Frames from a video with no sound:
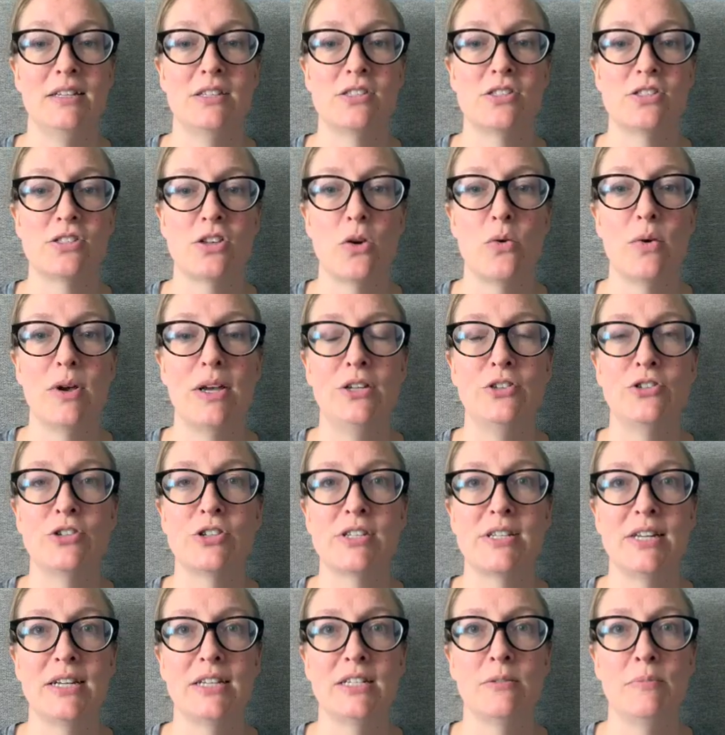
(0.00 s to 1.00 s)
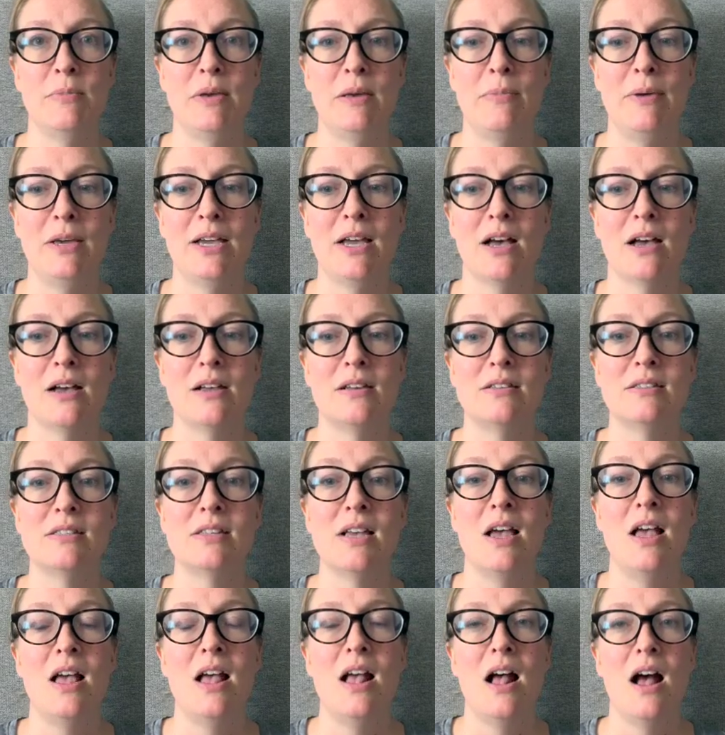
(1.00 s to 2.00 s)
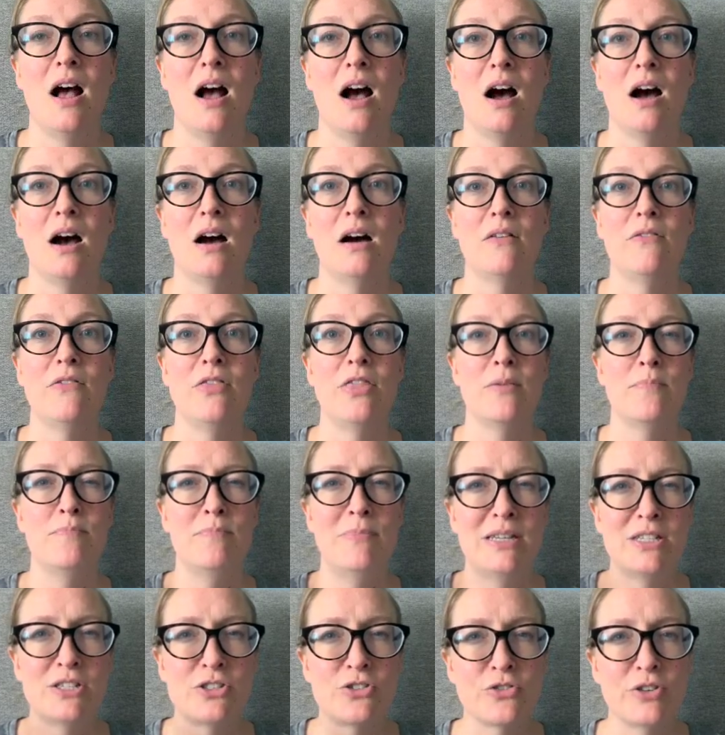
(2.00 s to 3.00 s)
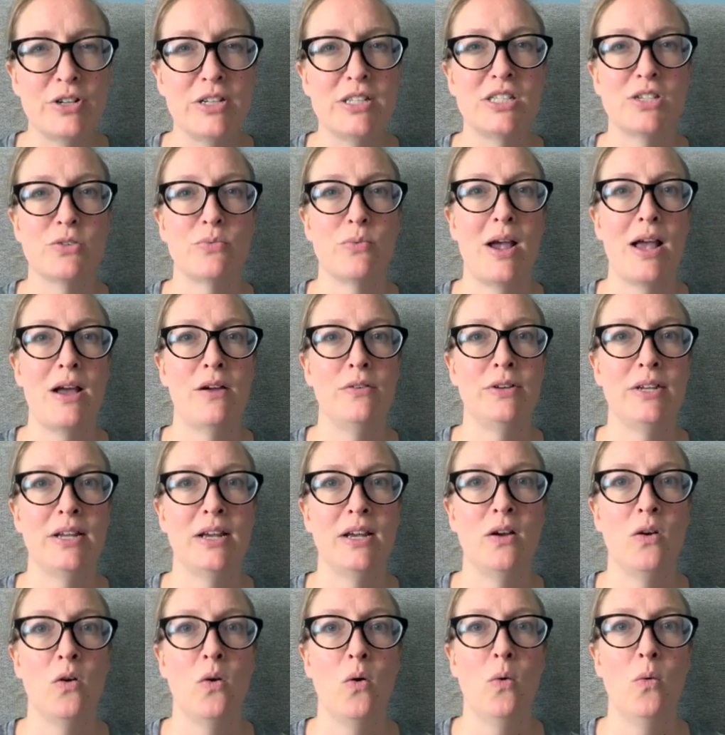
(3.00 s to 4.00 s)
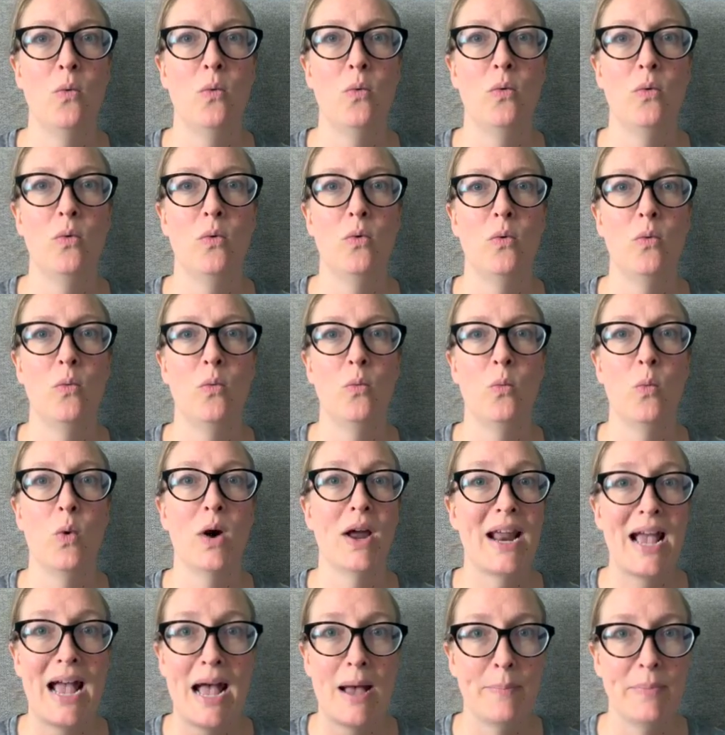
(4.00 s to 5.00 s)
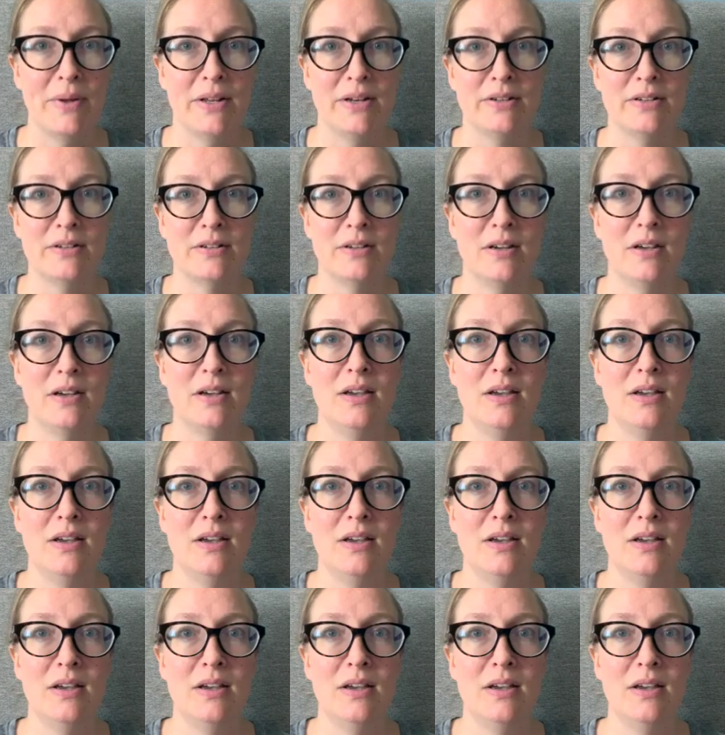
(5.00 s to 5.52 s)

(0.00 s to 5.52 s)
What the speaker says: so interesting to me because of the mystery surrounding what happened.